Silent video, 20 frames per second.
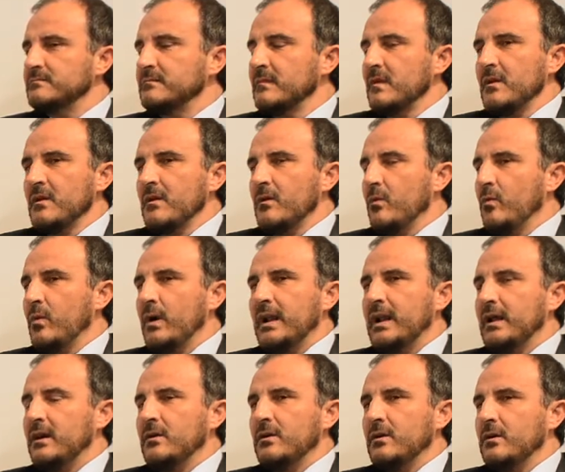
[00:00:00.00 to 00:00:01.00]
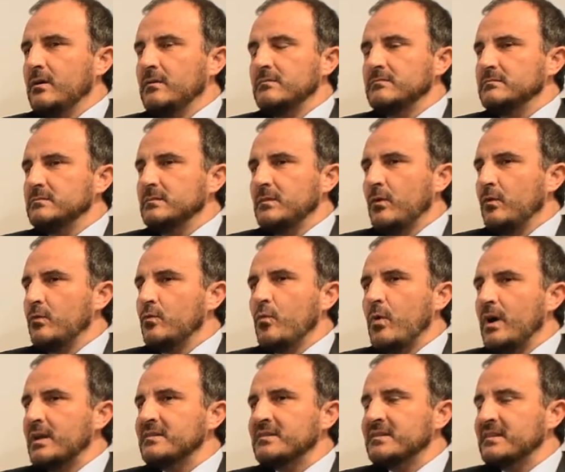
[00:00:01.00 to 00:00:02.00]
Yeah. Well, on
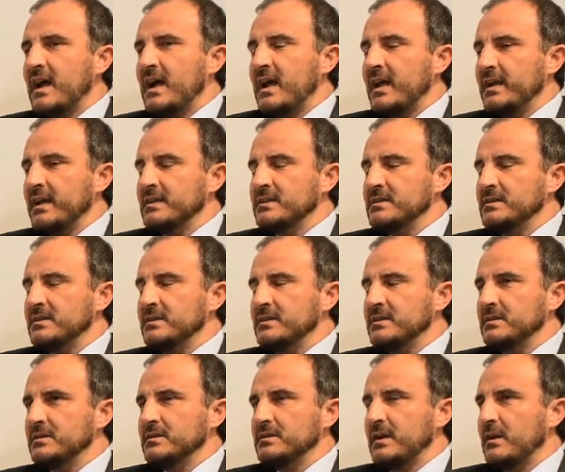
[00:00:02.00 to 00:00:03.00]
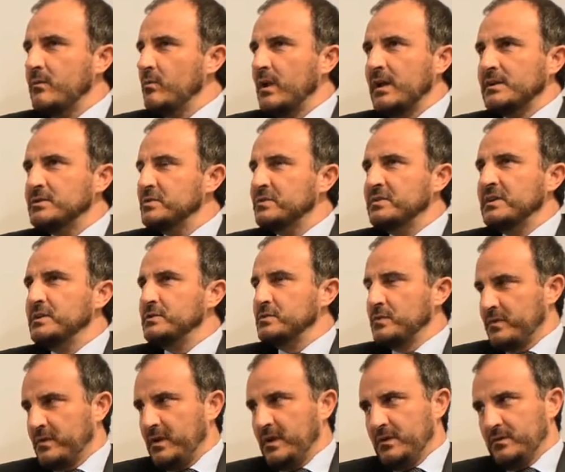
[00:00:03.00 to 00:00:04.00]
one side, I would like to say
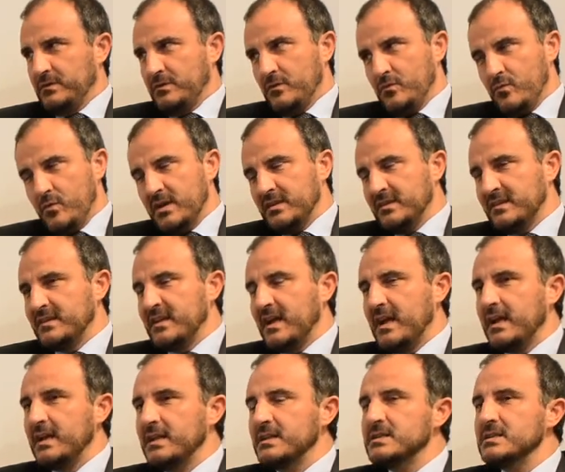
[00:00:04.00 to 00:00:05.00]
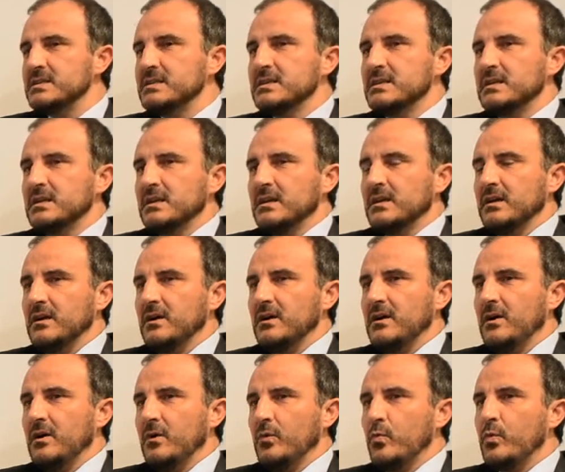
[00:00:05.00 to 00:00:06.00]
two things. On one side,
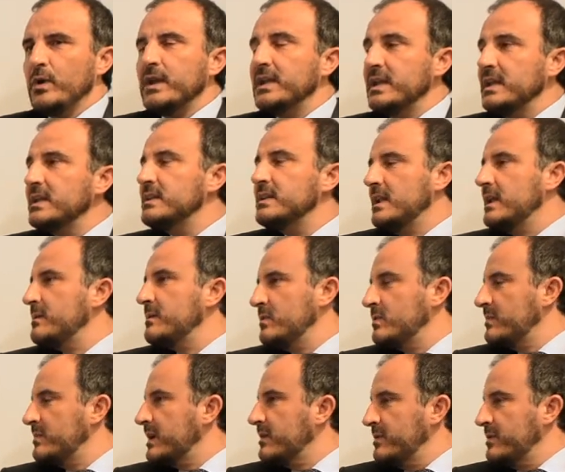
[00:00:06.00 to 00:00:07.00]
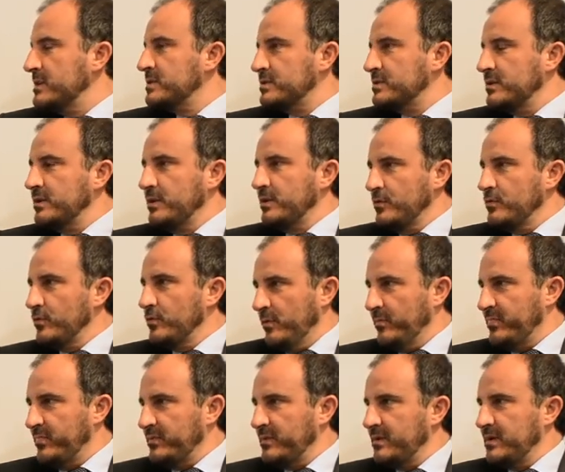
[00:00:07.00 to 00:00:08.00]
we need labor migration in Europe.
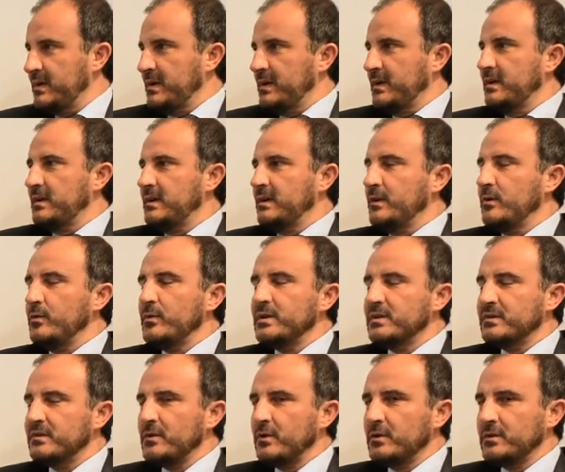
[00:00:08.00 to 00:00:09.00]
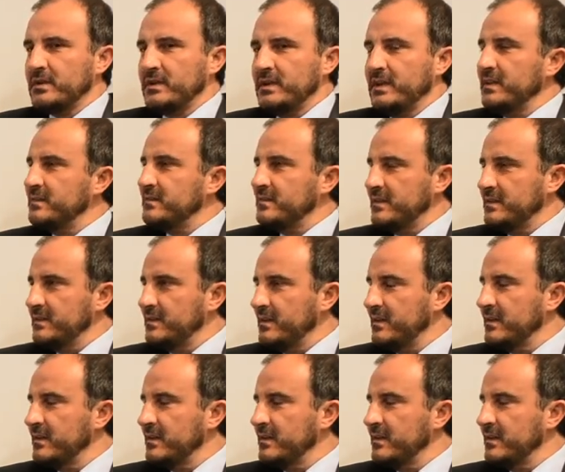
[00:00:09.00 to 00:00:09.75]
I know it's not an easy